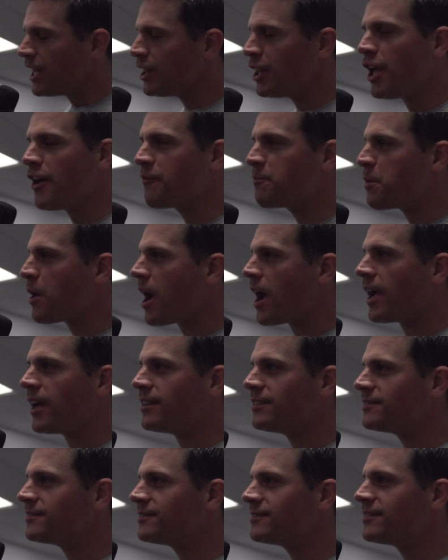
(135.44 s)
Love Brian.
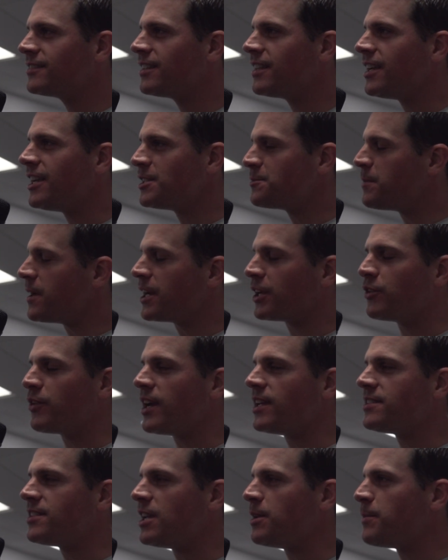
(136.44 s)
He's been a
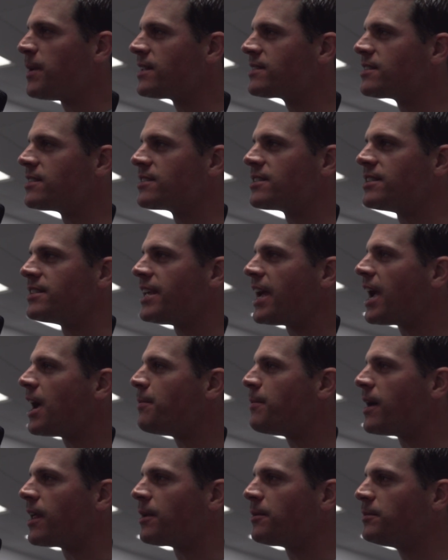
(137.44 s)
great teammate since the day I
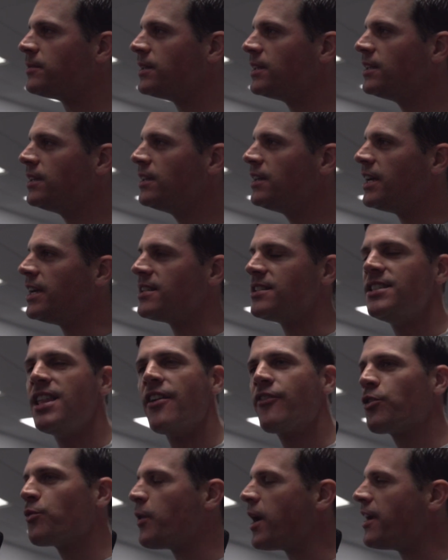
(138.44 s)
met him. He's
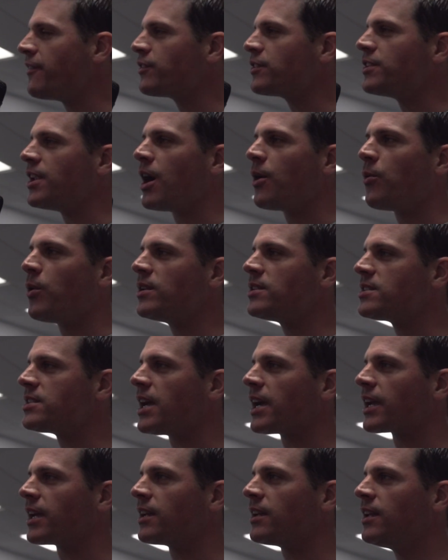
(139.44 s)
never wavered, not one
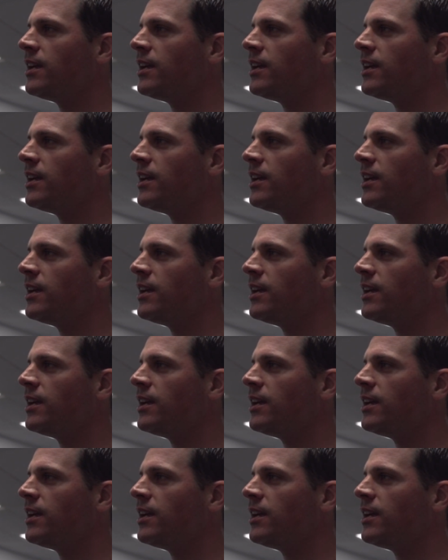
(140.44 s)
second.